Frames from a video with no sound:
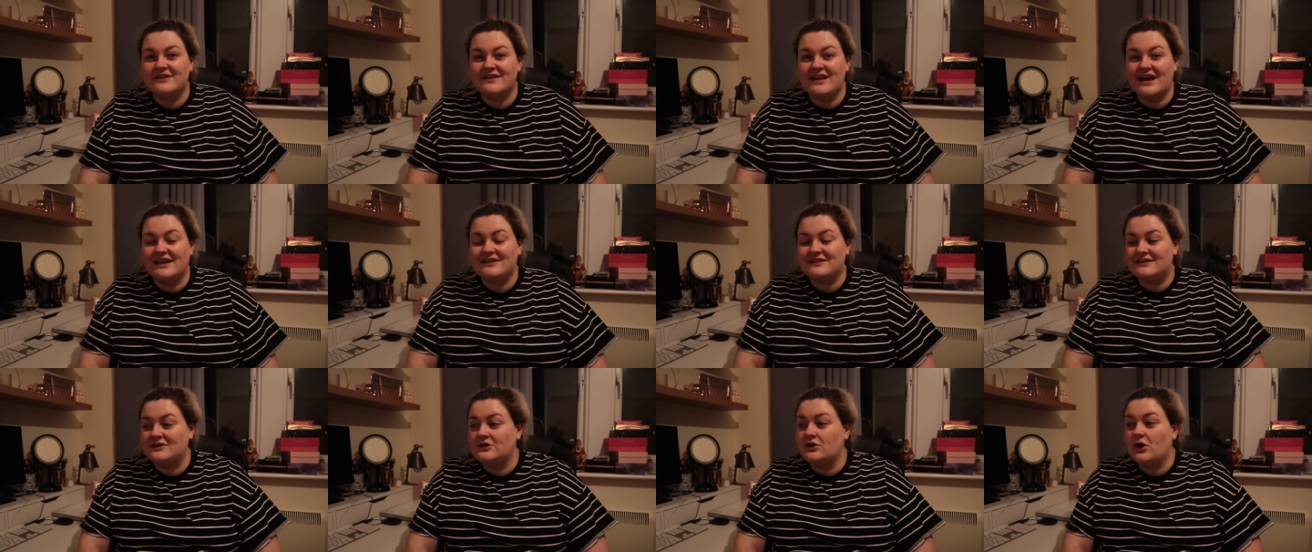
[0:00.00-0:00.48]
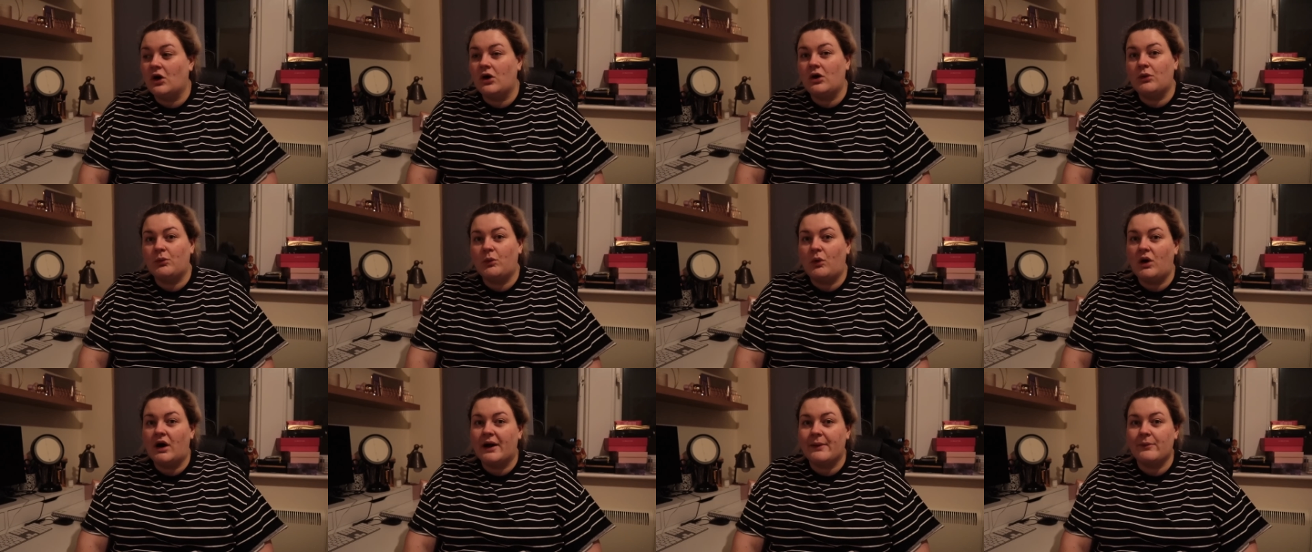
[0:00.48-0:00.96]
That's not
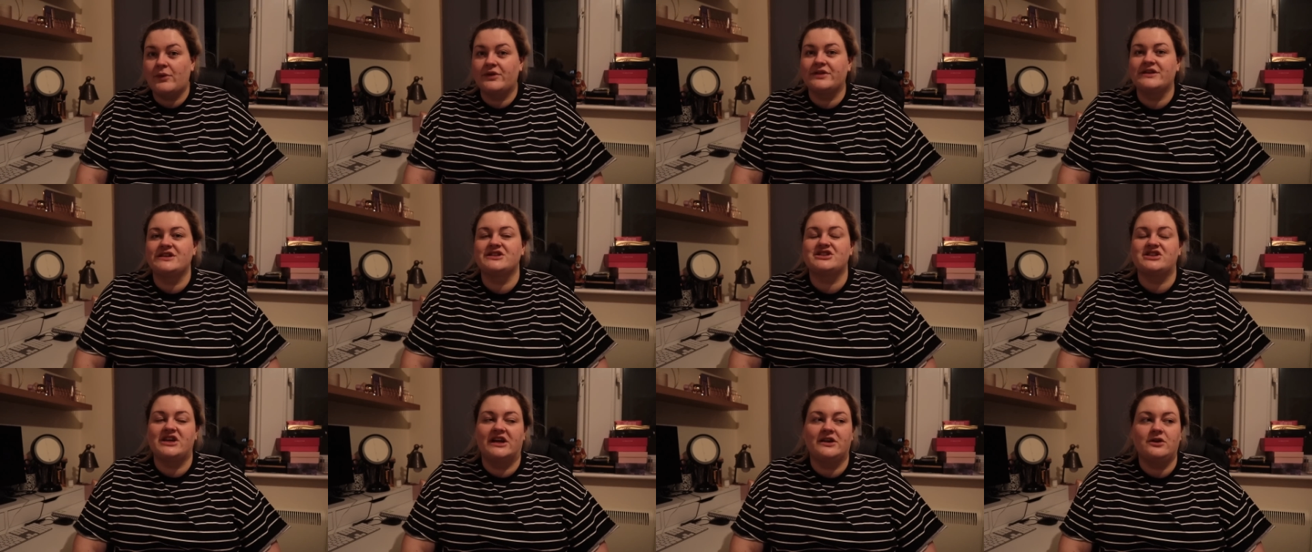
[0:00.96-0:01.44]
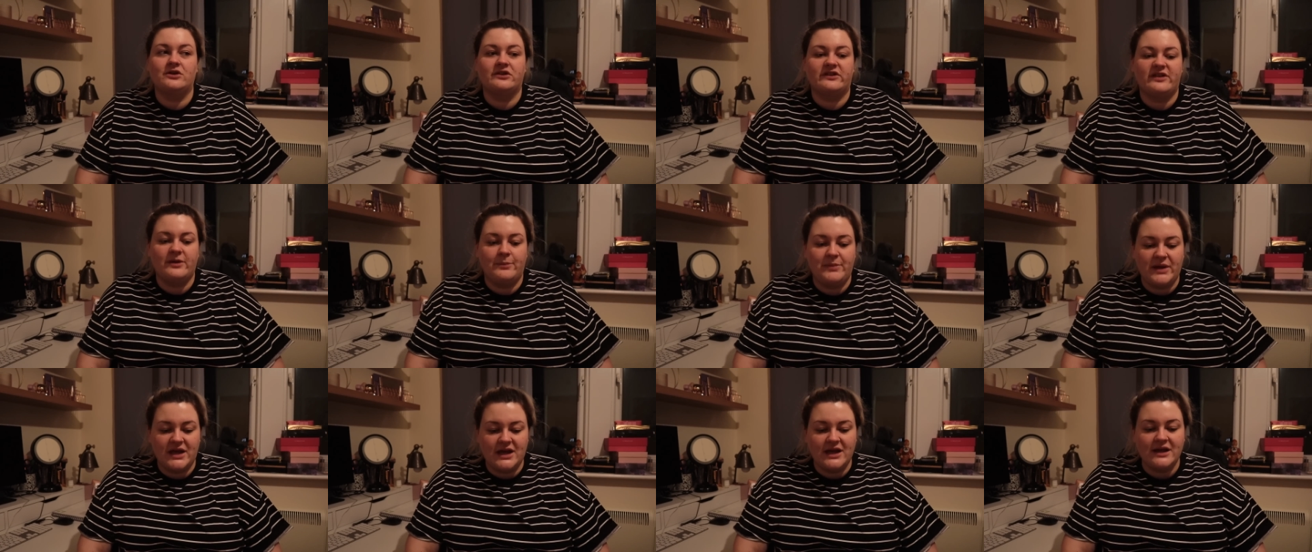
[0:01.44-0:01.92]
what I want this channel
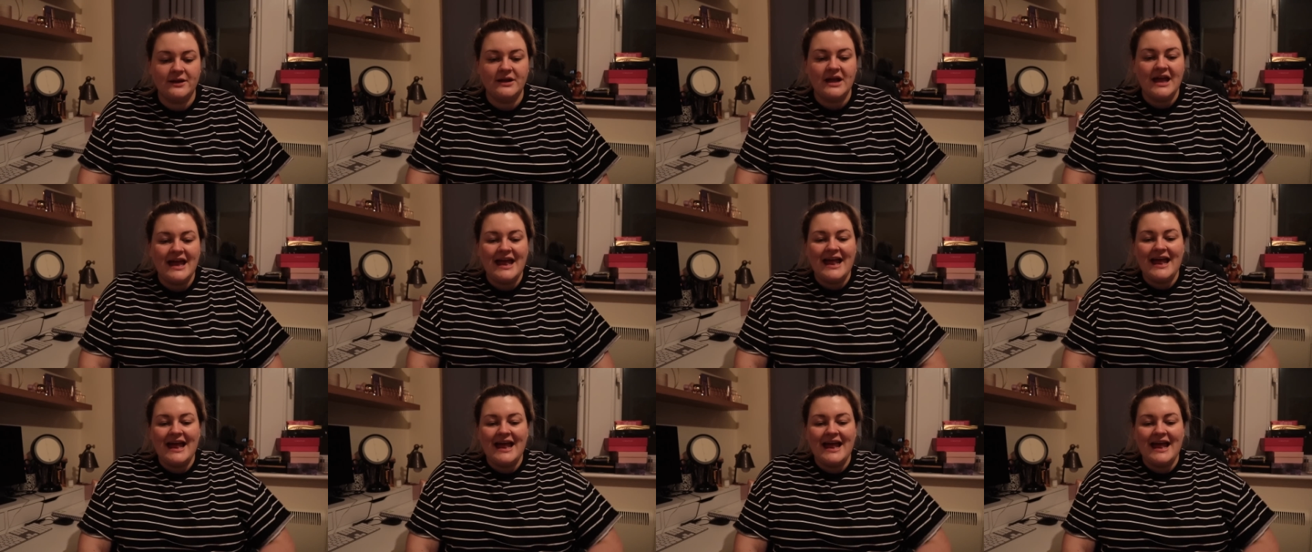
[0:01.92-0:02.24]
to be.